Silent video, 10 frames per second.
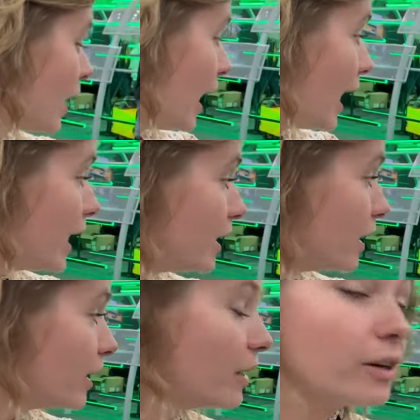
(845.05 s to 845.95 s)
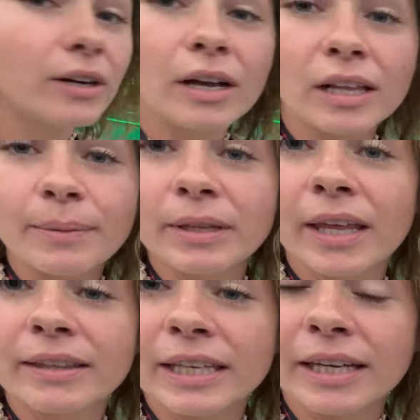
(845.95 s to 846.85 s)
And they're claiming
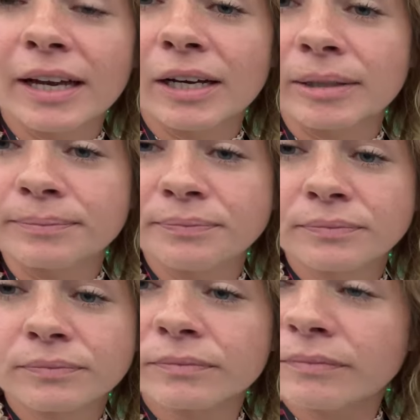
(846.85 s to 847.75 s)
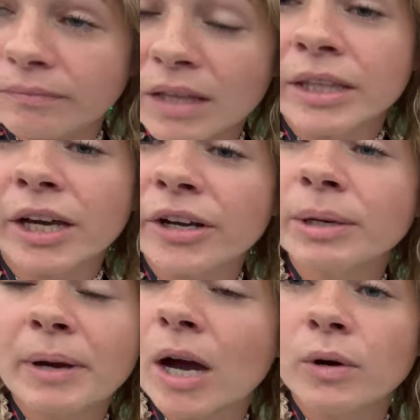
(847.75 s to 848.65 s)
that the um, the
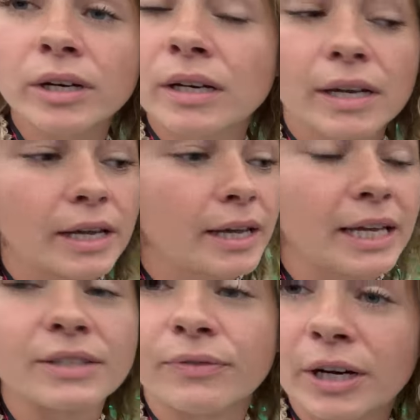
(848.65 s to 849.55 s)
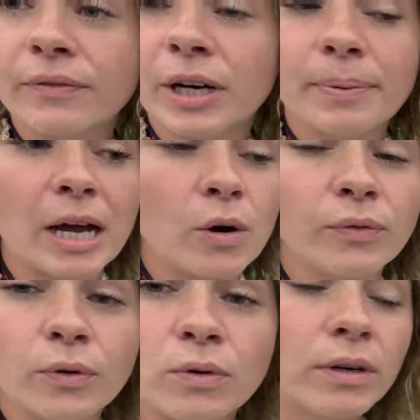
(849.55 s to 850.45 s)
cutting power is very, very powerful.